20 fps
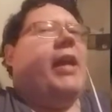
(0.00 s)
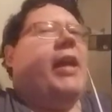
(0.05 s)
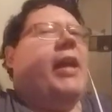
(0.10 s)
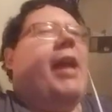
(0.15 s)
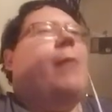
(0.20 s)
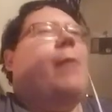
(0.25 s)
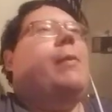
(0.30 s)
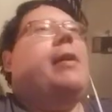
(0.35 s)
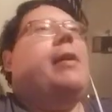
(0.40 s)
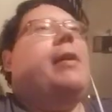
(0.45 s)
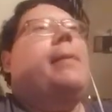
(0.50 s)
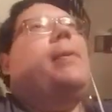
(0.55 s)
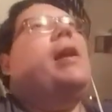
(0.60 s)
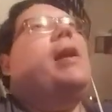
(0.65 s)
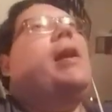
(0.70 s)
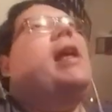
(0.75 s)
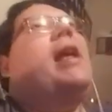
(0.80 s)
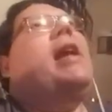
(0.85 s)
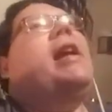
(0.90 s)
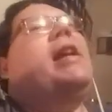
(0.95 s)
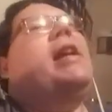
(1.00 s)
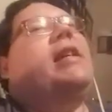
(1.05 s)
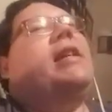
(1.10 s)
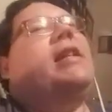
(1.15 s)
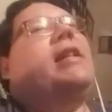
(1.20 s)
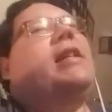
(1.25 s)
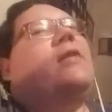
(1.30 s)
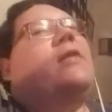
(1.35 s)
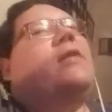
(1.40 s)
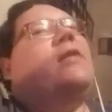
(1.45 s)
can we
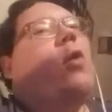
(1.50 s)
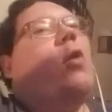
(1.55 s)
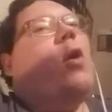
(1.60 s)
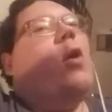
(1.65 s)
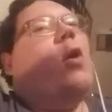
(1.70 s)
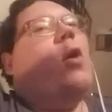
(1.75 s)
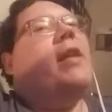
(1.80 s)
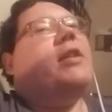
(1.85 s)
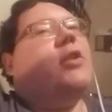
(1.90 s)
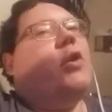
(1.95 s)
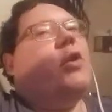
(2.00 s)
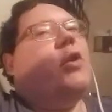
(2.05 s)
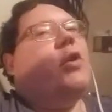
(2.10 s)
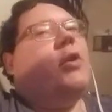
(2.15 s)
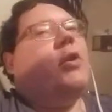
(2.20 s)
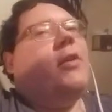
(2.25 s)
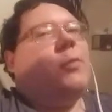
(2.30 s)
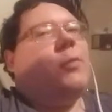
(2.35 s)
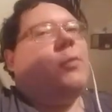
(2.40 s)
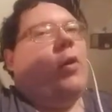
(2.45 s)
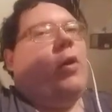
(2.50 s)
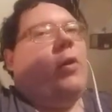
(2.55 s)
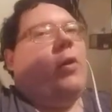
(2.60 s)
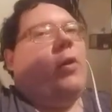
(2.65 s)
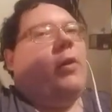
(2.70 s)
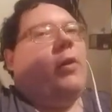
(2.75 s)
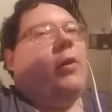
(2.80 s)
please, for all that's good in this world...